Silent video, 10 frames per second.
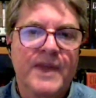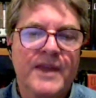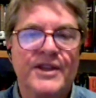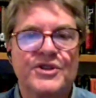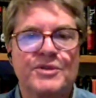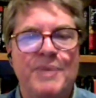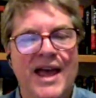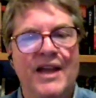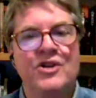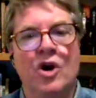that
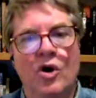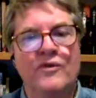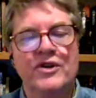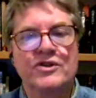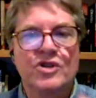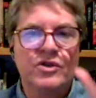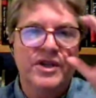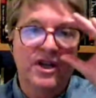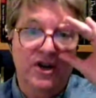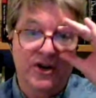spanned over two
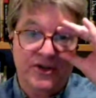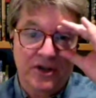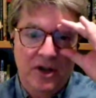years